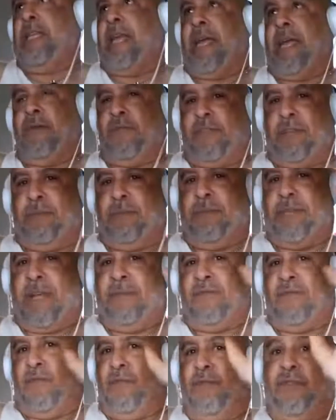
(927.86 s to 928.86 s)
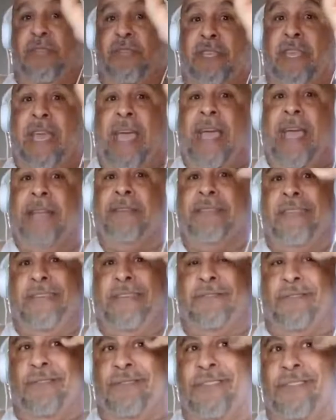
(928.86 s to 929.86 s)
Like sometimes when you see the
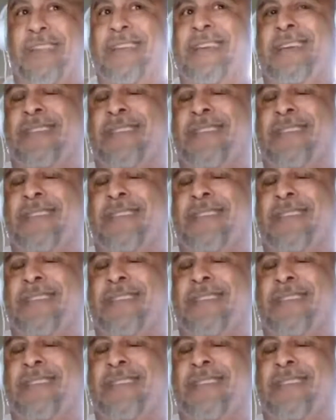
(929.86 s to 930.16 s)
ancestors,